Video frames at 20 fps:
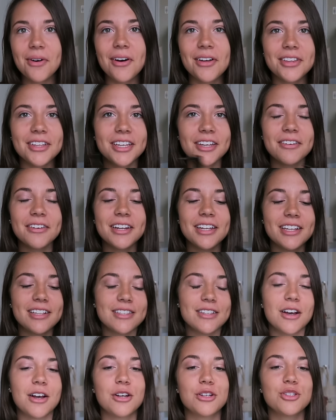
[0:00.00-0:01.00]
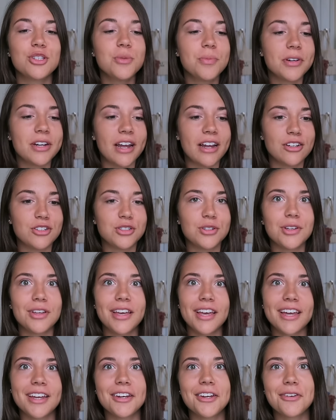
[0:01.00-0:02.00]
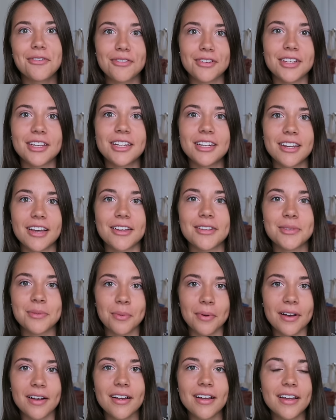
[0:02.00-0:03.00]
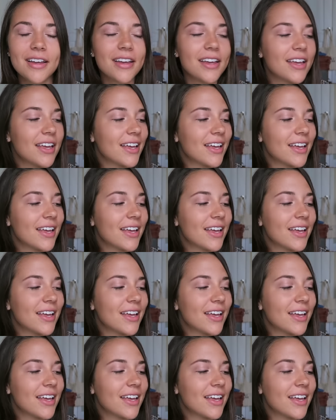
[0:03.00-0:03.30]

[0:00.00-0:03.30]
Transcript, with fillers: All the ingredients are super natural and it really does work.